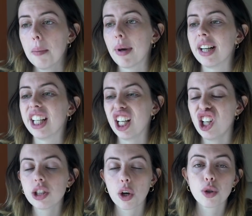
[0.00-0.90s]
but it
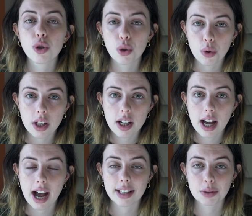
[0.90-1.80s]
is our
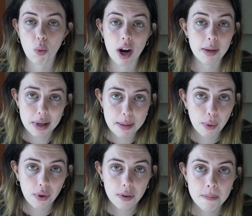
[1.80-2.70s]
duty as white
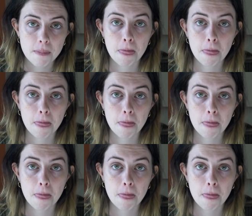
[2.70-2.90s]
people